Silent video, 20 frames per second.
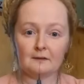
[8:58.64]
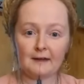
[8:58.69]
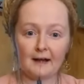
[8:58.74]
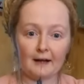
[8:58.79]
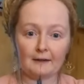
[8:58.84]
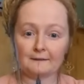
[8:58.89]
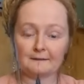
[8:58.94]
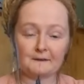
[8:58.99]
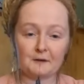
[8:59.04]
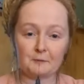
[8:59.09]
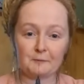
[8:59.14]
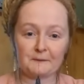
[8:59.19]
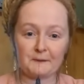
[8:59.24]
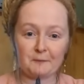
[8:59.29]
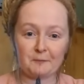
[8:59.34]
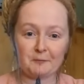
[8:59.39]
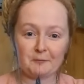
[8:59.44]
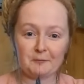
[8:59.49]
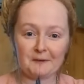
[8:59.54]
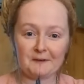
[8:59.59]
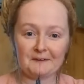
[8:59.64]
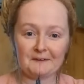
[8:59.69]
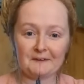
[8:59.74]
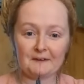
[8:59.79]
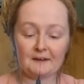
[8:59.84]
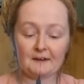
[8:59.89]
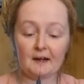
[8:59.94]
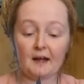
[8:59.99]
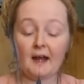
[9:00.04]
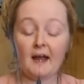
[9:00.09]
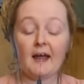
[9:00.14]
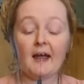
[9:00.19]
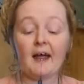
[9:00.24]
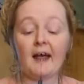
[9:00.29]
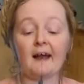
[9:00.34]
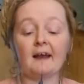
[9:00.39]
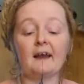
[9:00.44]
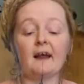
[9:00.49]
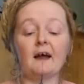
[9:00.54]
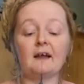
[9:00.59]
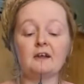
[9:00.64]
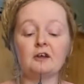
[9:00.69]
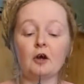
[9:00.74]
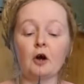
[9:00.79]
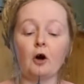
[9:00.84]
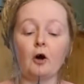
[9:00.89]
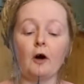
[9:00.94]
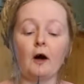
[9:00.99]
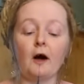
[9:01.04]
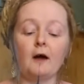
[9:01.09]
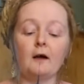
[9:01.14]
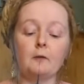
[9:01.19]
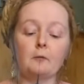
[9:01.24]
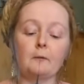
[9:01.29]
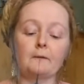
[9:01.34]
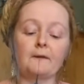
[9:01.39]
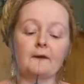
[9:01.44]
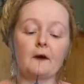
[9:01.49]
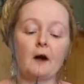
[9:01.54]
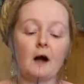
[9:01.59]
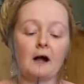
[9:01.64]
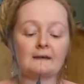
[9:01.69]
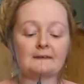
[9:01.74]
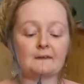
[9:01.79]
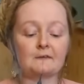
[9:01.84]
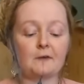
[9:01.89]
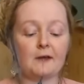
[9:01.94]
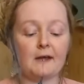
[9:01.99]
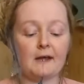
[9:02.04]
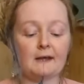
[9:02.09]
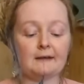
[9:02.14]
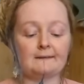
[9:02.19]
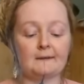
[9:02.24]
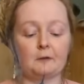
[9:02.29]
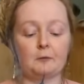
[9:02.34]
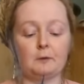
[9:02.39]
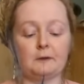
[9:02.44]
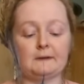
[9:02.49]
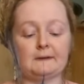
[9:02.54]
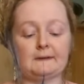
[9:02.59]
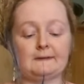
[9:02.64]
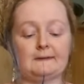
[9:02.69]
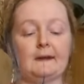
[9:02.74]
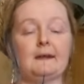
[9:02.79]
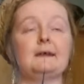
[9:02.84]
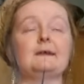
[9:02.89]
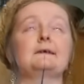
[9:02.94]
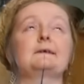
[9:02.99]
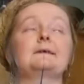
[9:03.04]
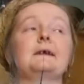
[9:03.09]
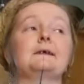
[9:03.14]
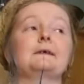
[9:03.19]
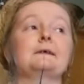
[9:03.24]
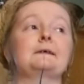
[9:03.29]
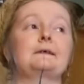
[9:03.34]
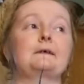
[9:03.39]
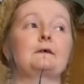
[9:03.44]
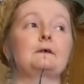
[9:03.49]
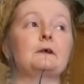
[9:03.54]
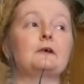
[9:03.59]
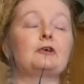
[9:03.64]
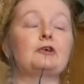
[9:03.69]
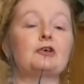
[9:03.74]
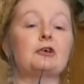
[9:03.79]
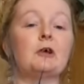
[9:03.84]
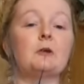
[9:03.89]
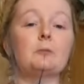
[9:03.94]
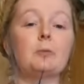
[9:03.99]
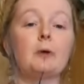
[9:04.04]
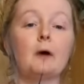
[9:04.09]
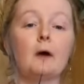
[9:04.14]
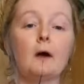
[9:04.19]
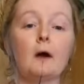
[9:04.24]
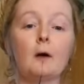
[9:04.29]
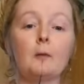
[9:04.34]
calcium supplement. And, you know, with the cost of eggs, I wouldn't say it's necessarily cheap,